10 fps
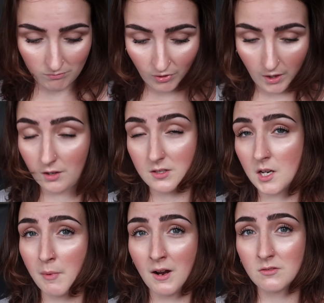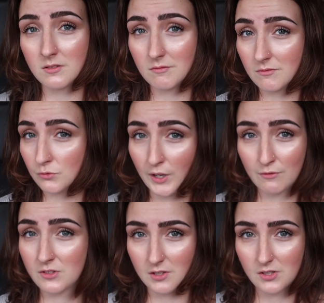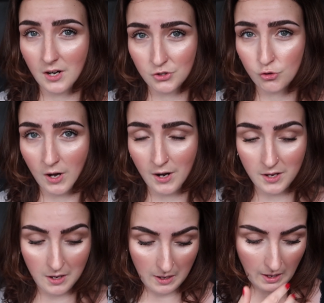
things about fragrances I try.